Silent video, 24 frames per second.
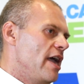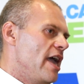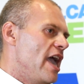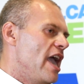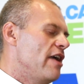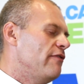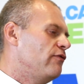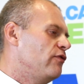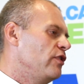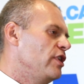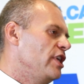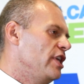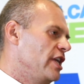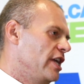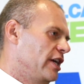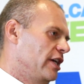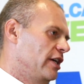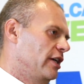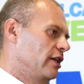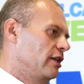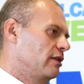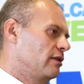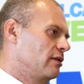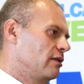Every
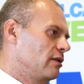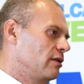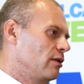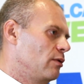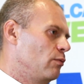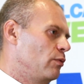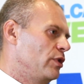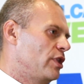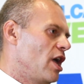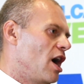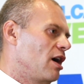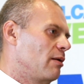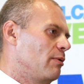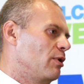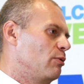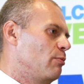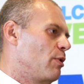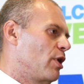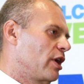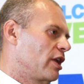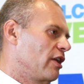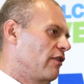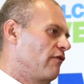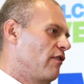year we talk about
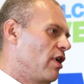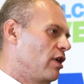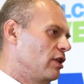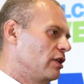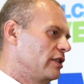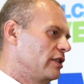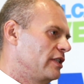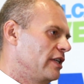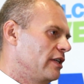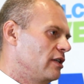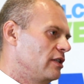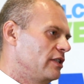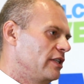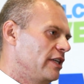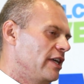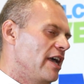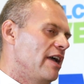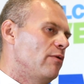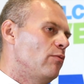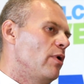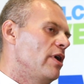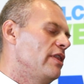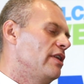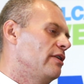market volatility,
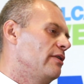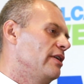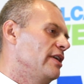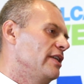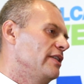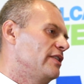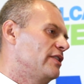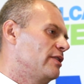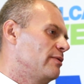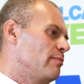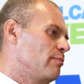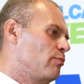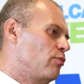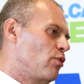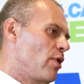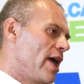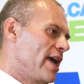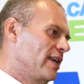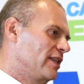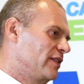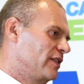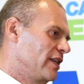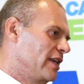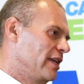and whether it's
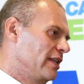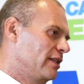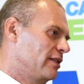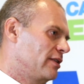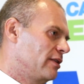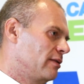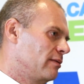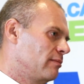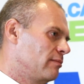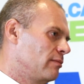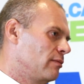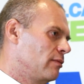Brexit,